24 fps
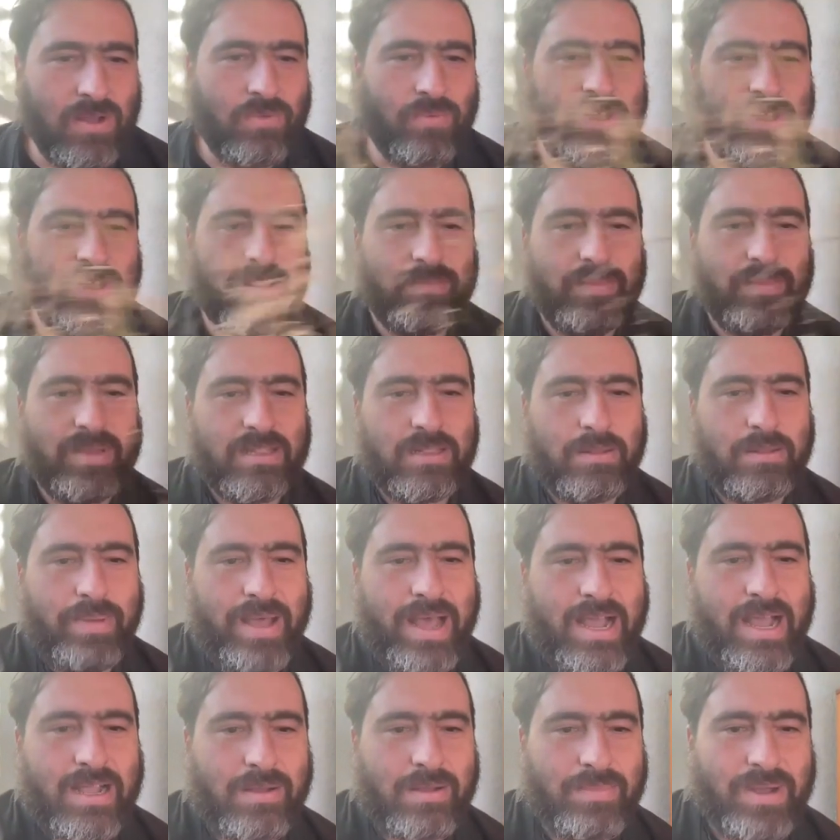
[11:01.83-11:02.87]
with me in the
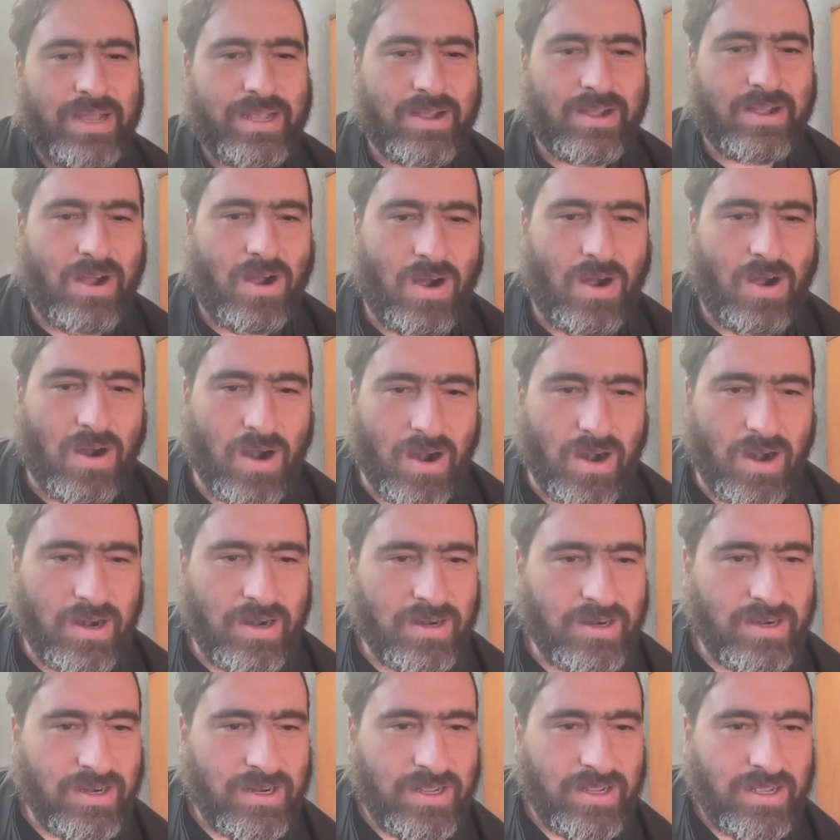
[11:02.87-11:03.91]
back of my
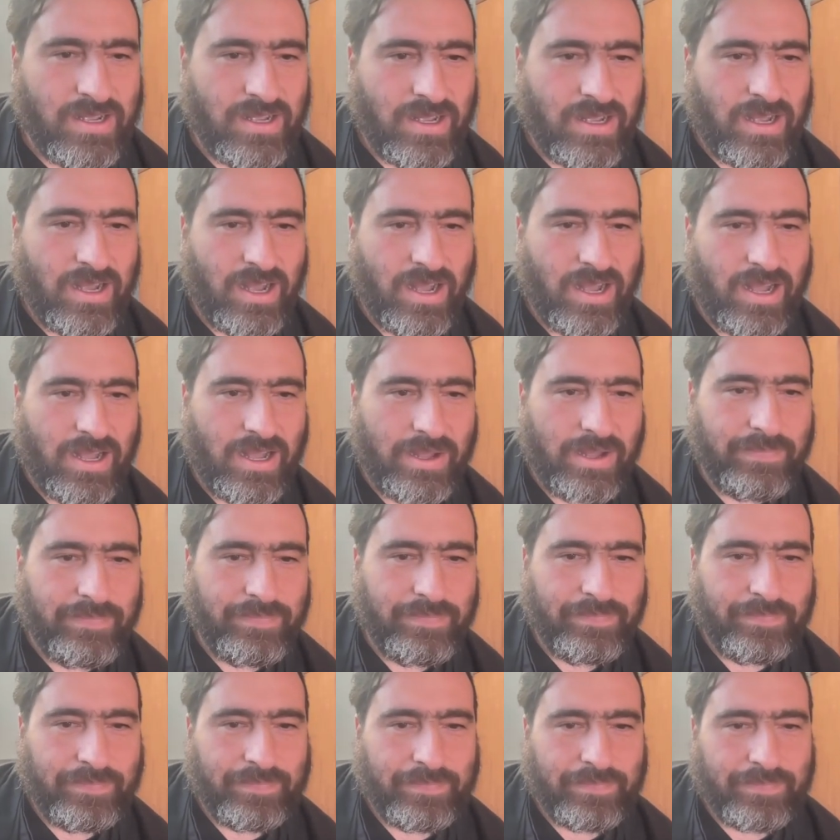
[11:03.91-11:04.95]
car.
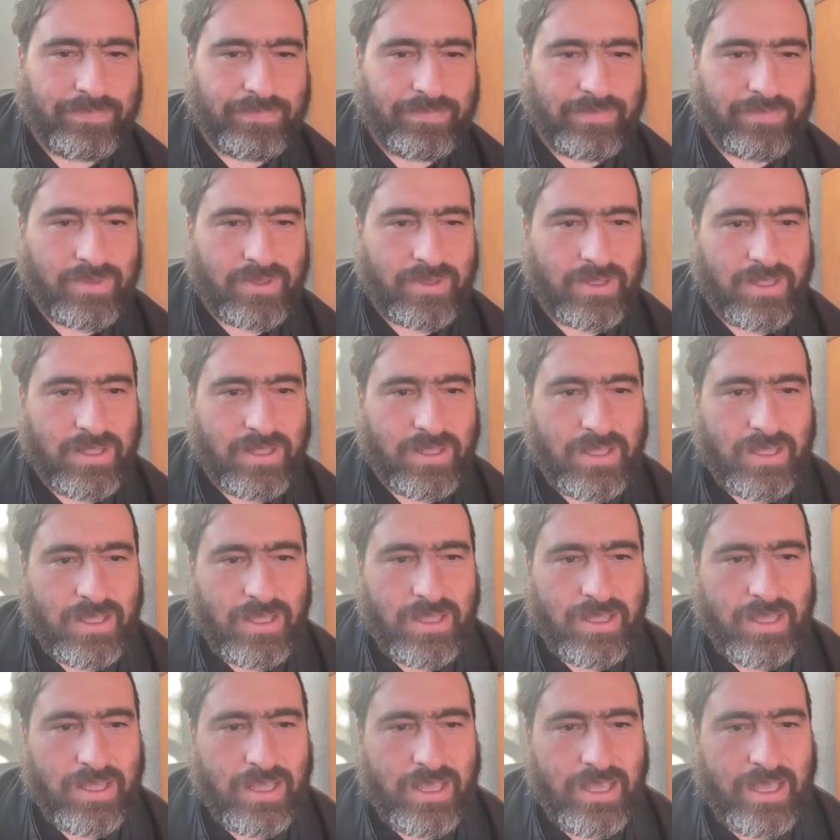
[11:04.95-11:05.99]
Um,
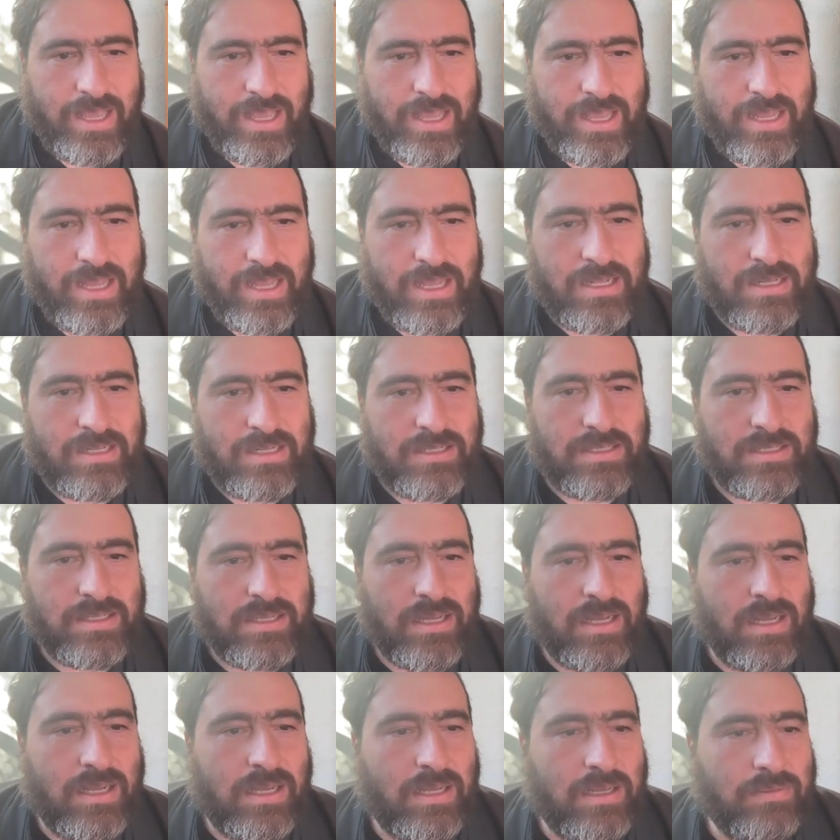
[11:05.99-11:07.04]
and
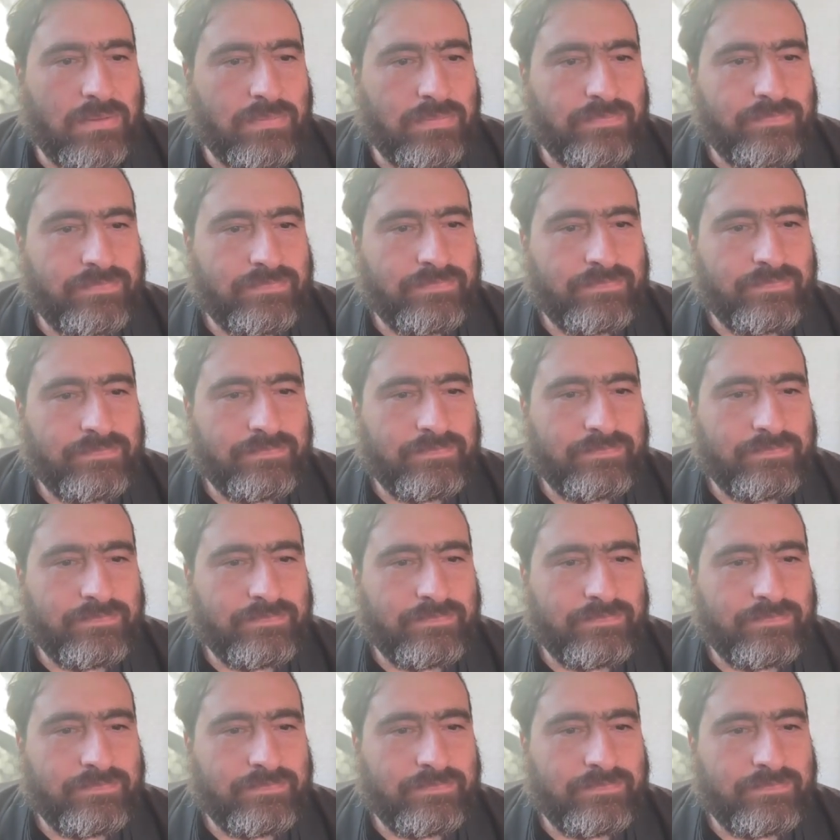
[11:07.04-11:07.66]
um,